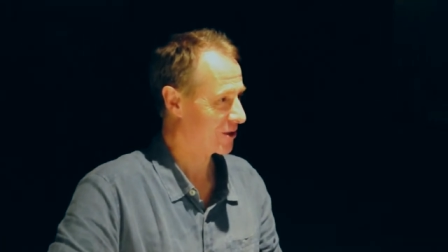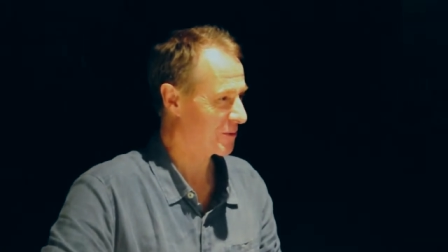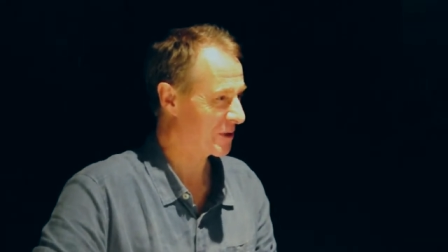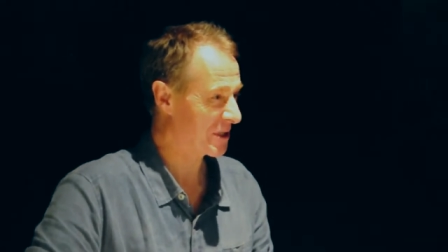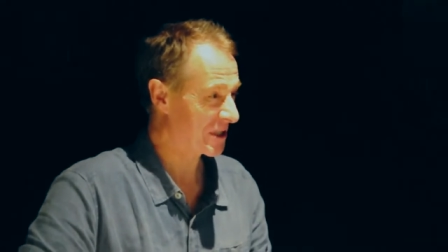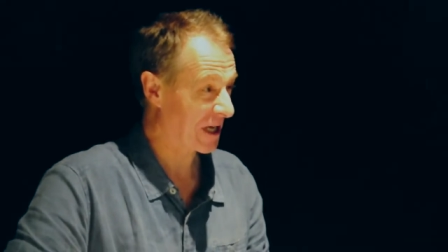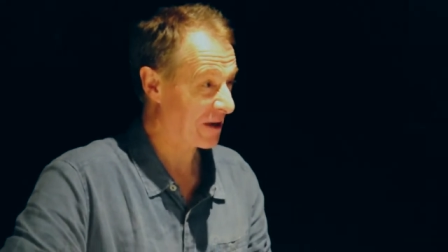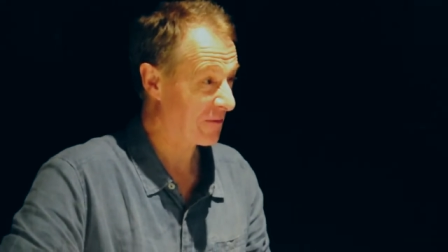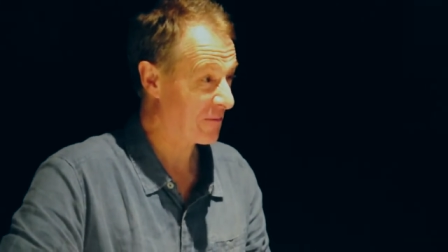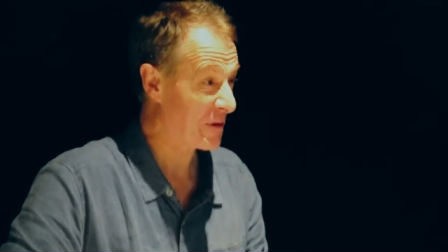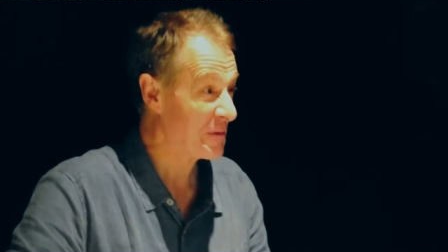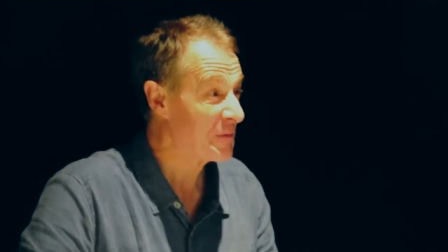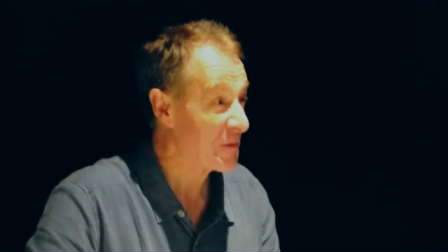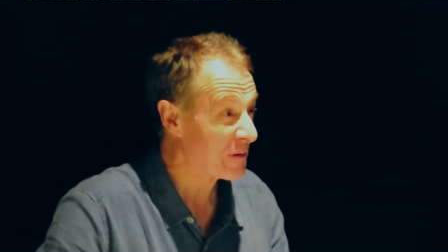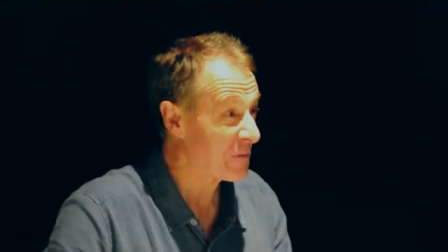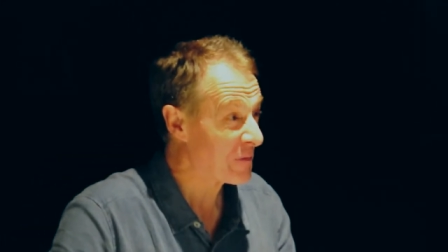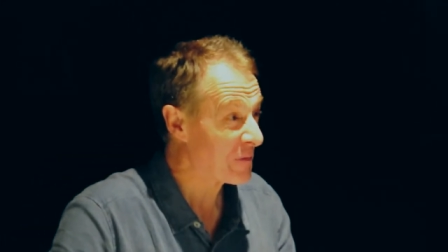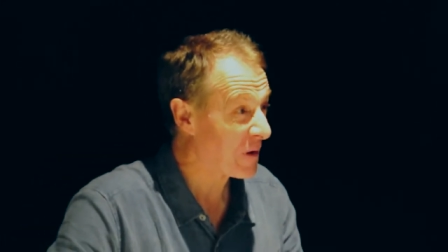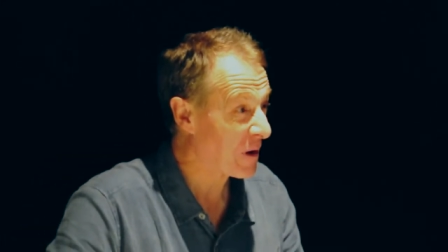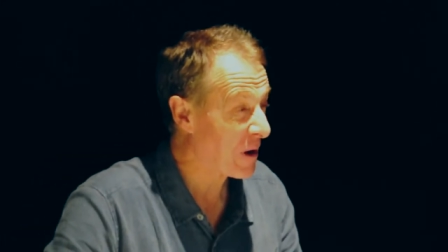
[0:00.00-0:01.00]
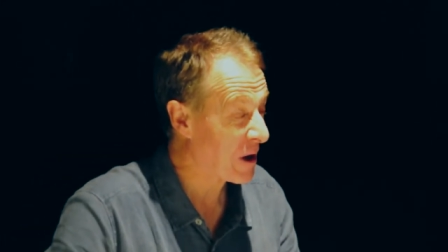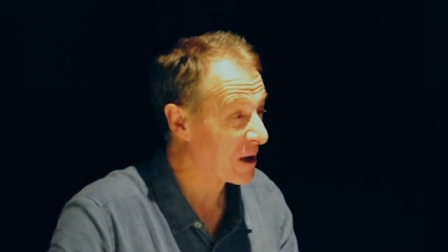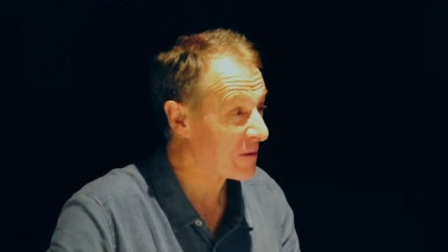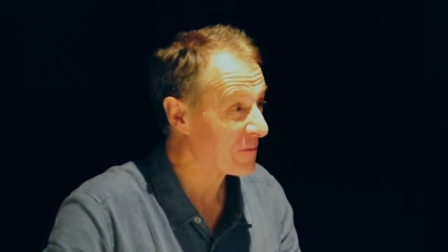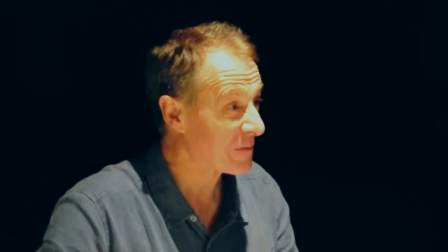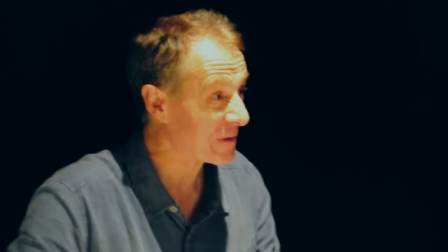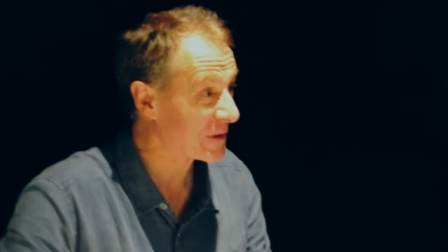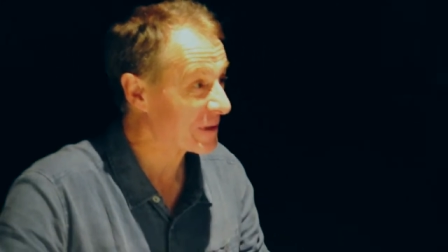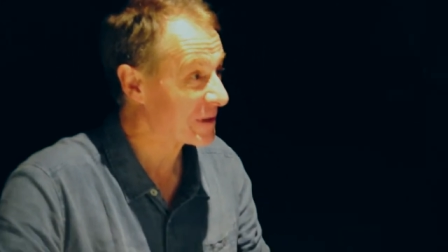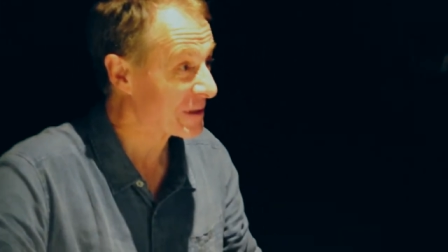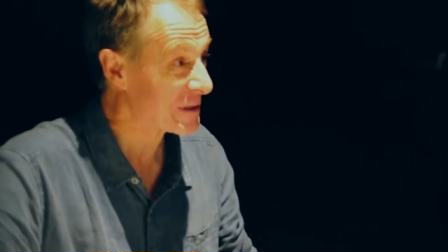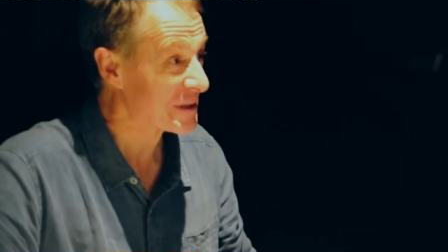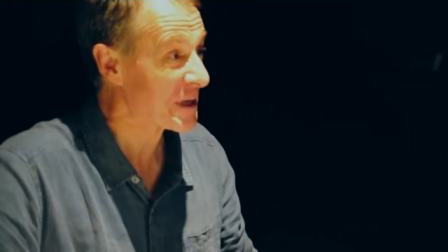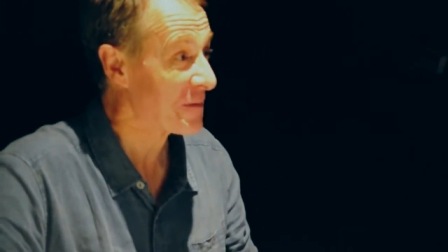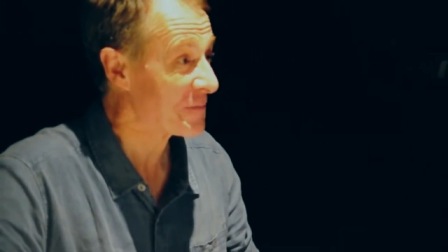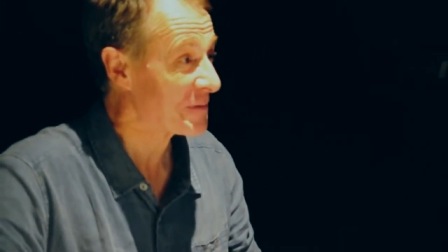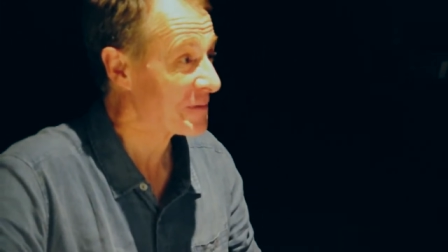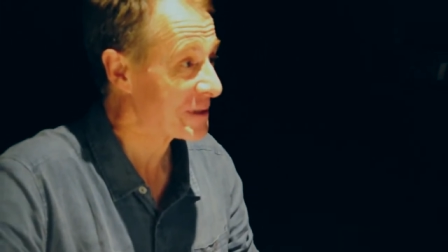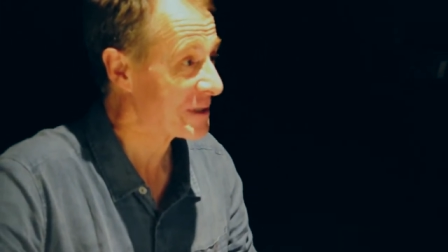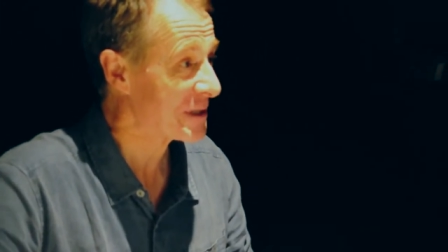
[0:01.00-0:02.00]
shall we say, 55 and
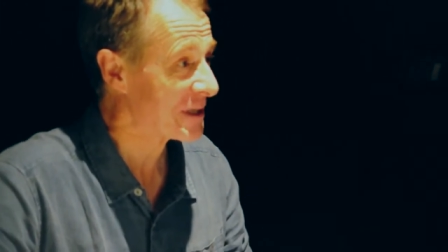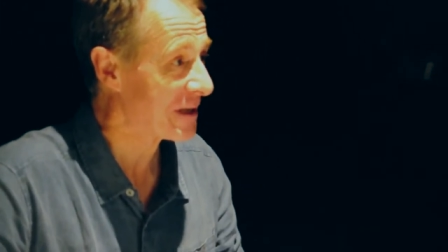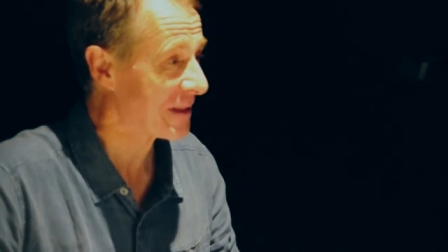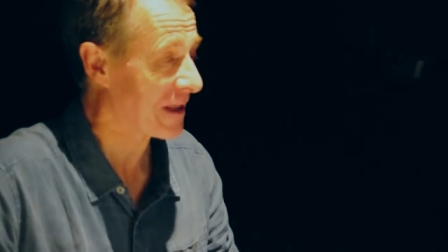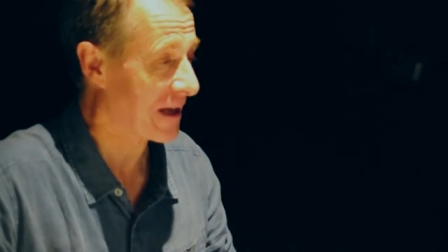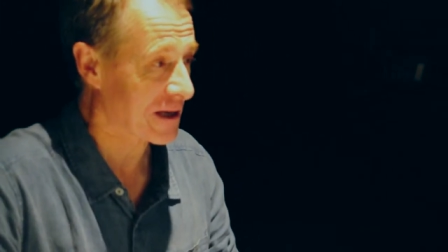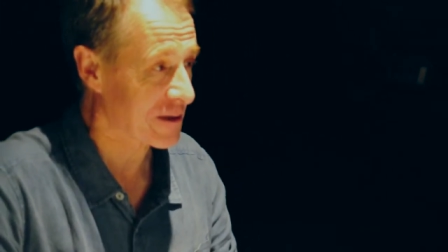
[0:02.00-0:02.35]
70,